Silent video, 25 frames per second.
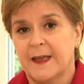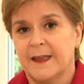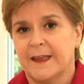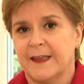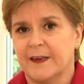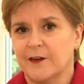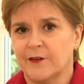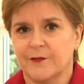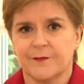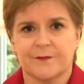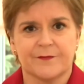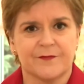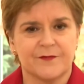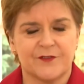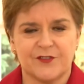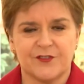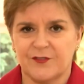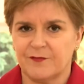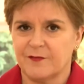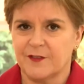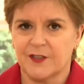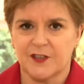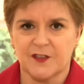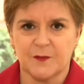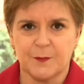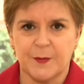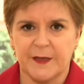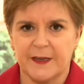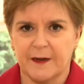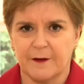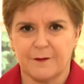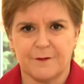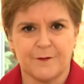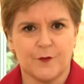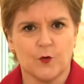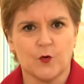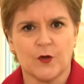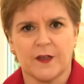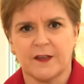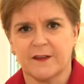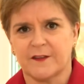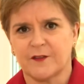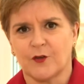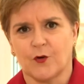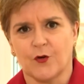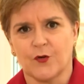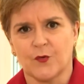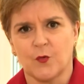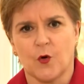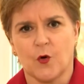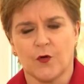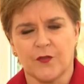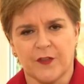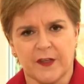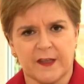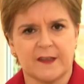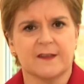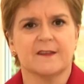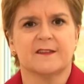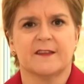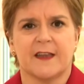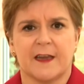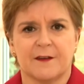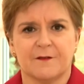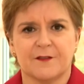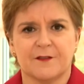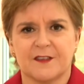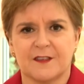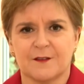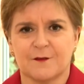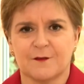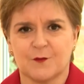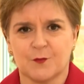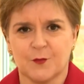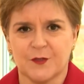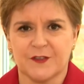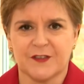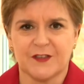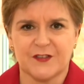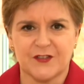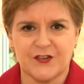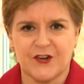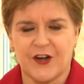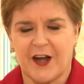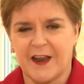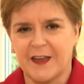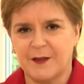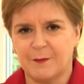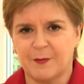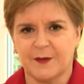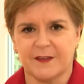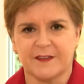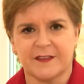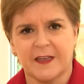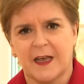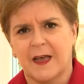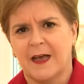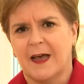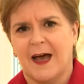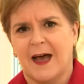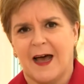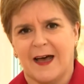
You know, there's been a focus on what the Conservatives would describe as